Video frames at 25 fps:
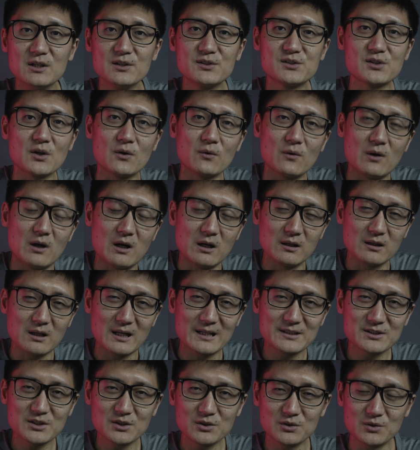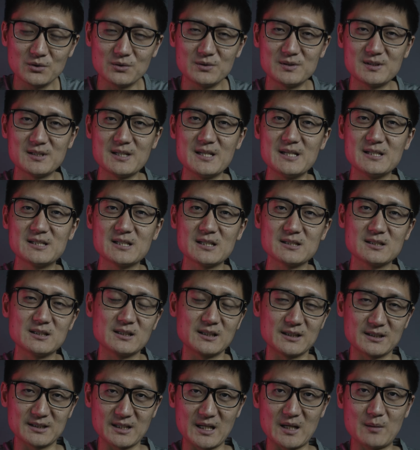So I like to use this as an
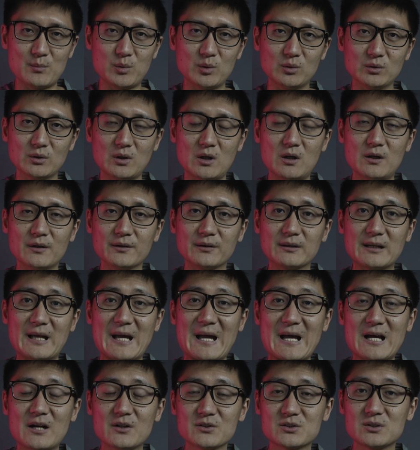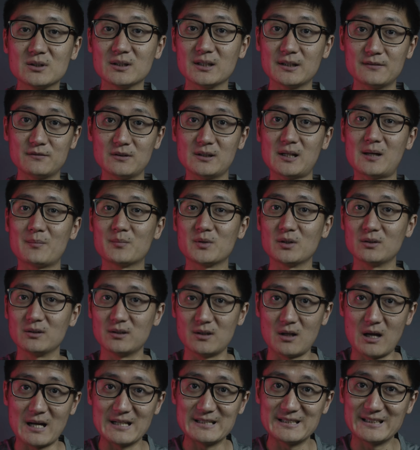example on how to level up your
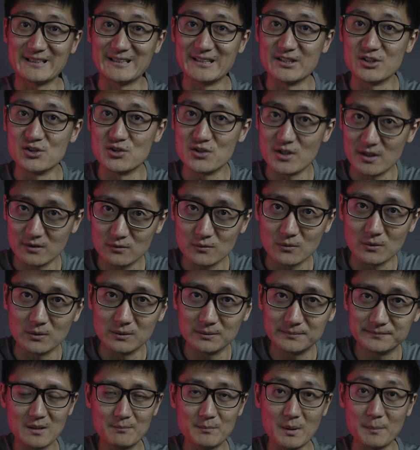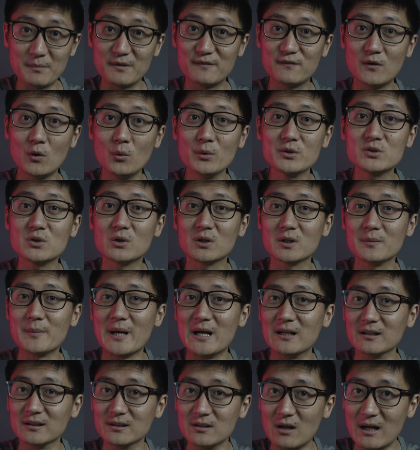lighting in general. But before we talk
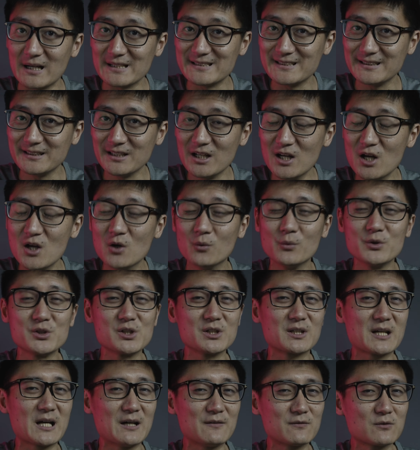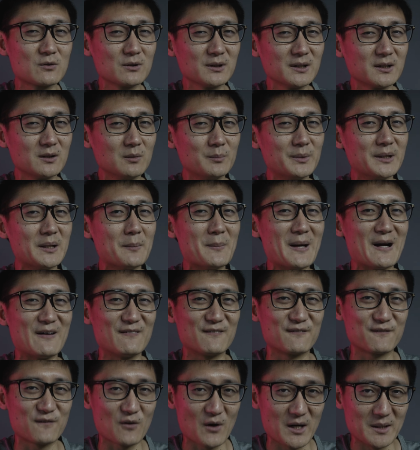about lighting, we should cover a little bit about
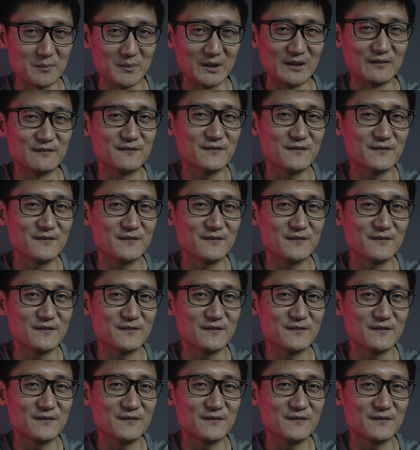framing